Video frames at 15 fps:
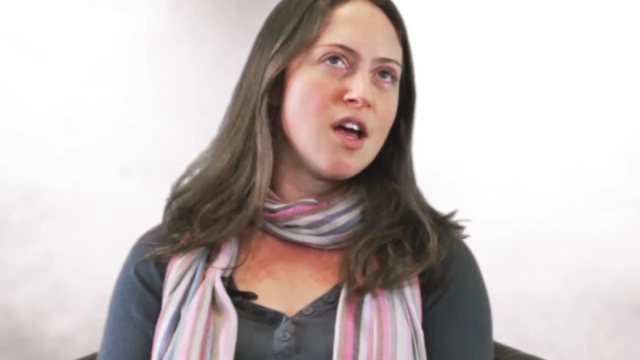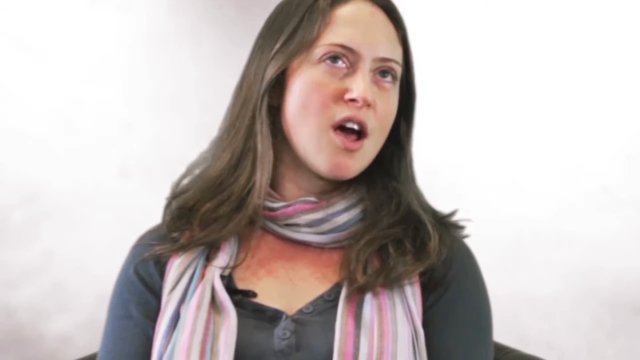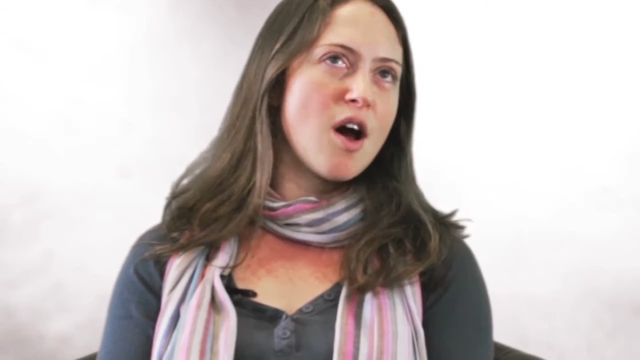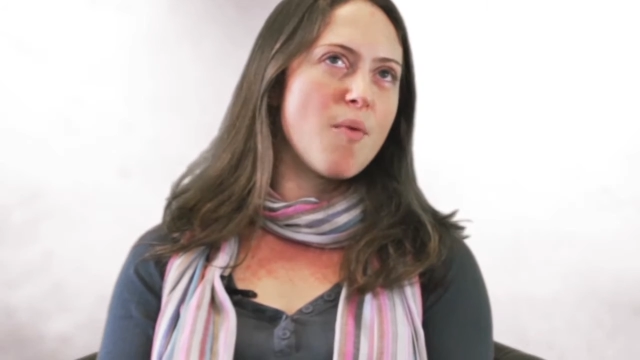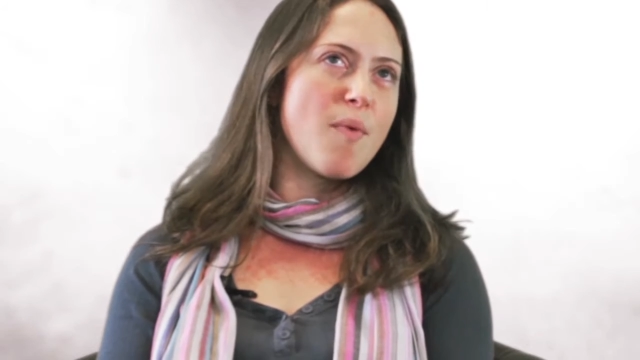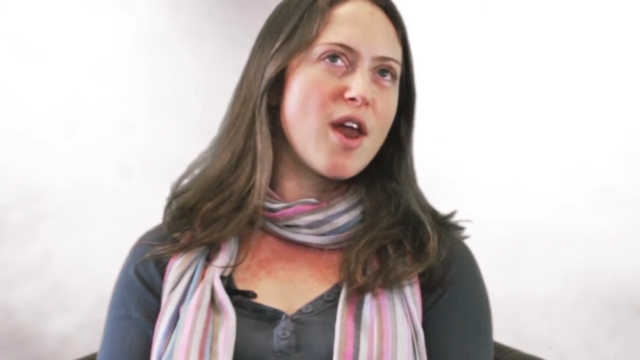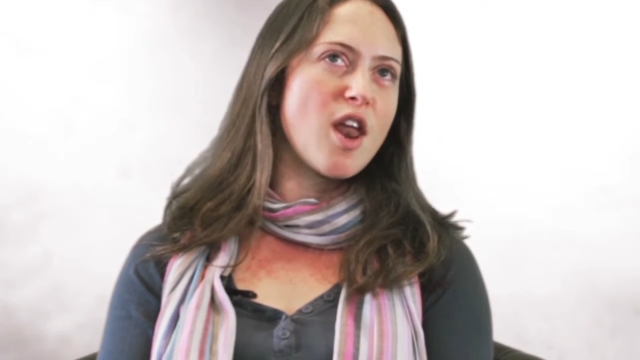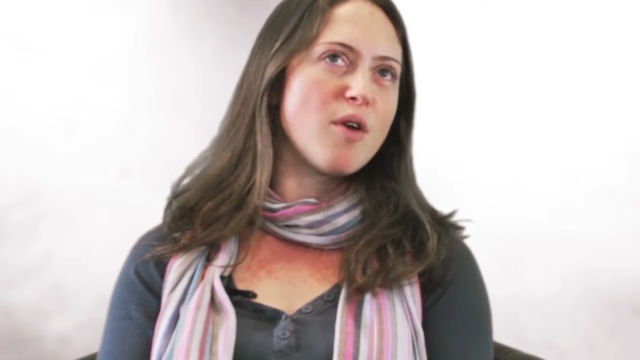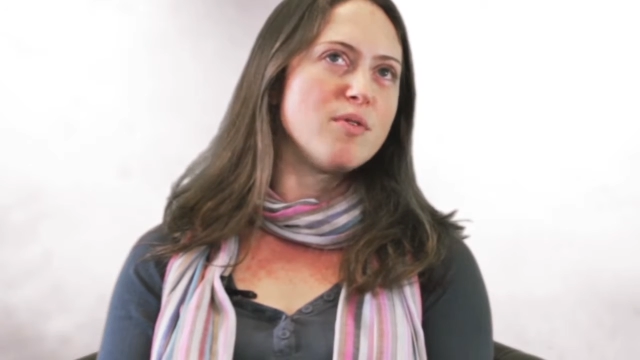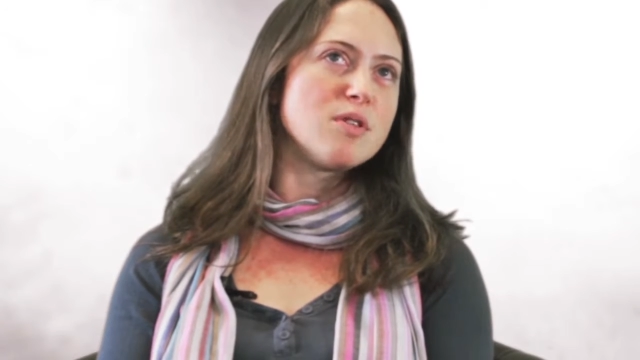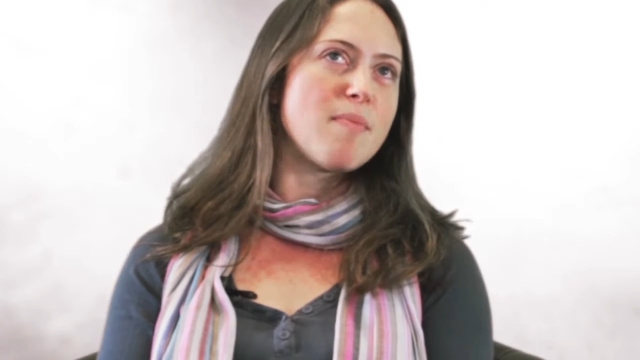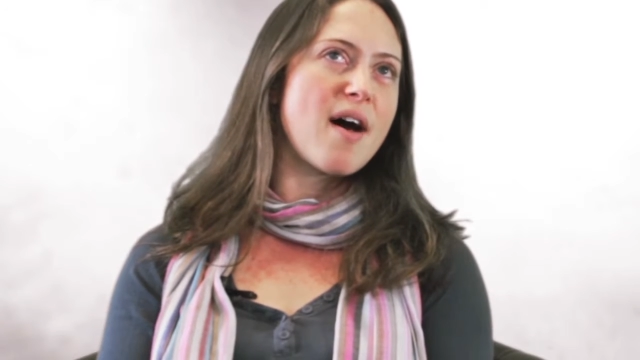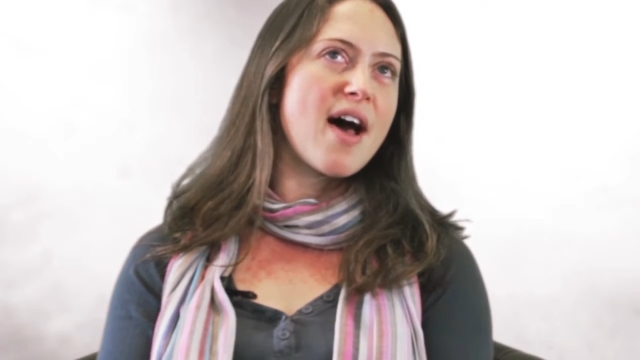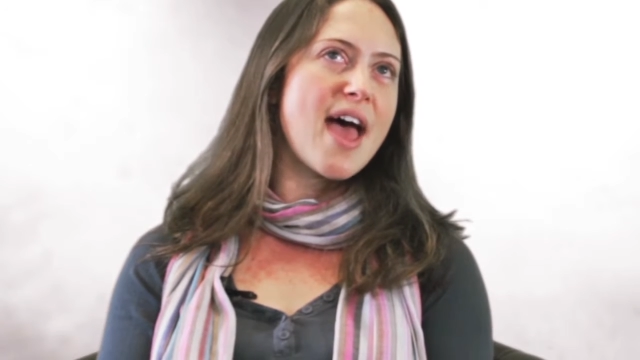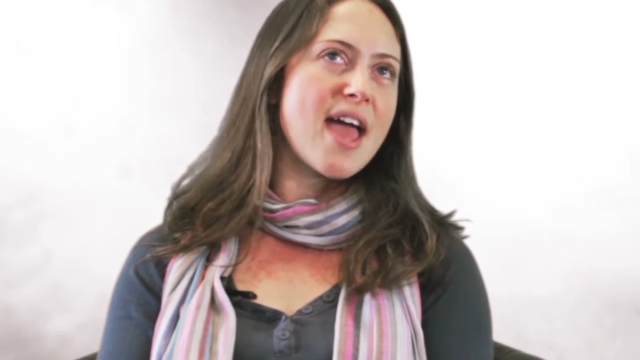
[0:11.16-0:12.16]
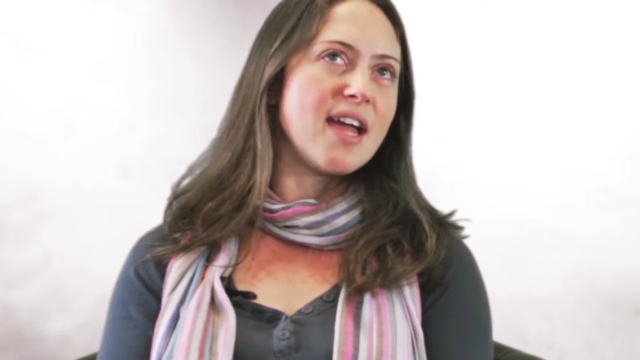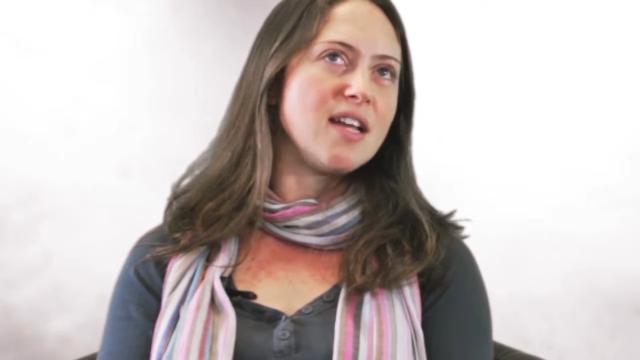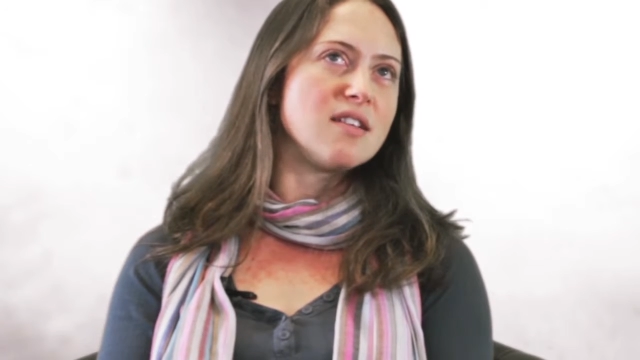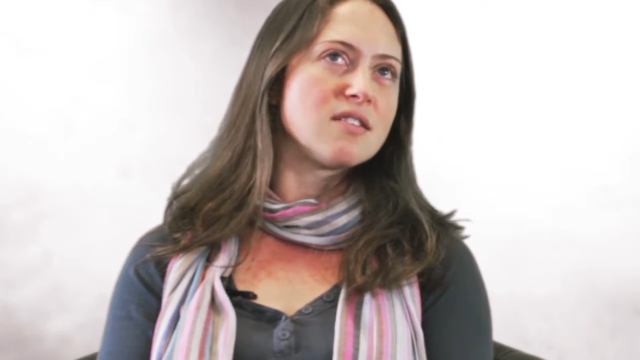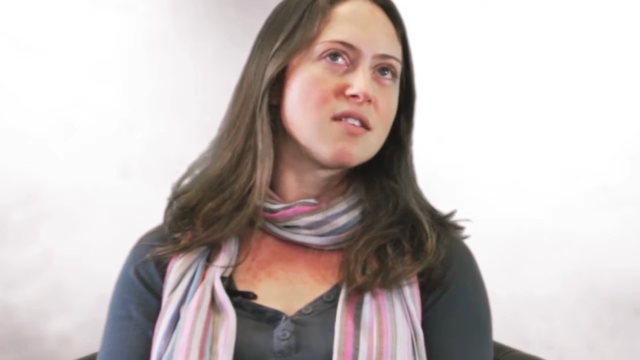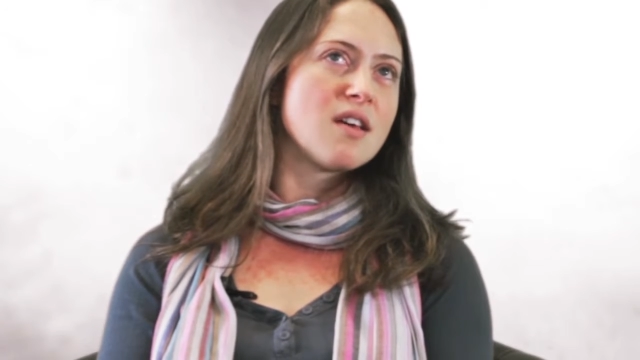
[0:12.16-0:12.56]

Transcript: And when I was about 8,